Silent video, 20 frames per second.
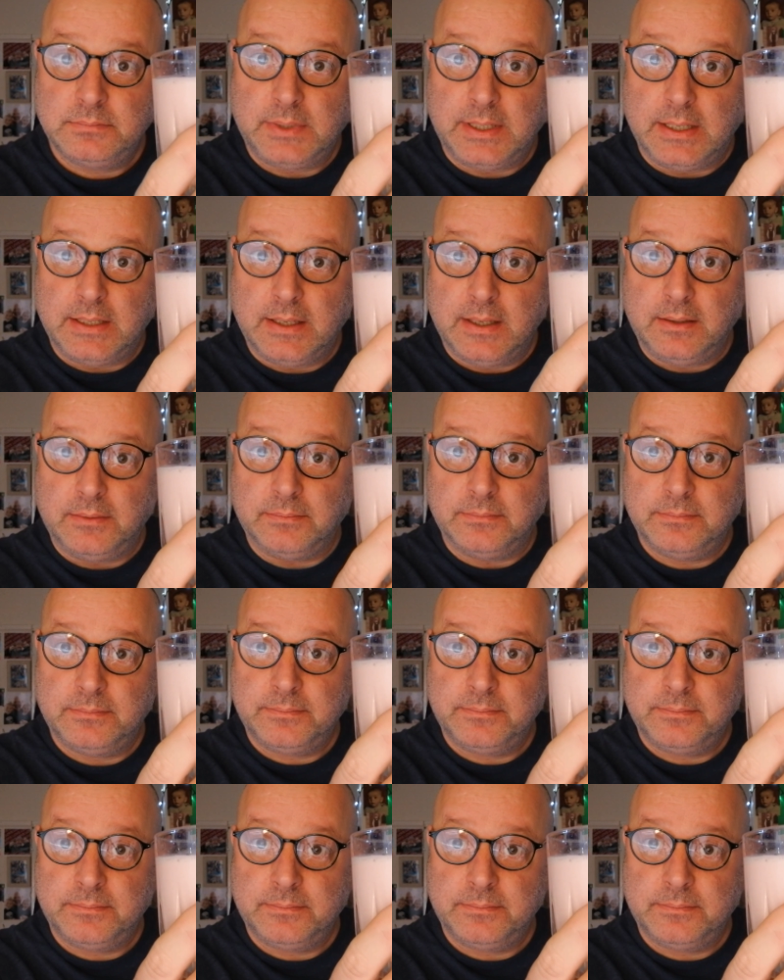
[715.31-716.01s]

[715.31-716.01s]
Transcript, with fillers: There you go.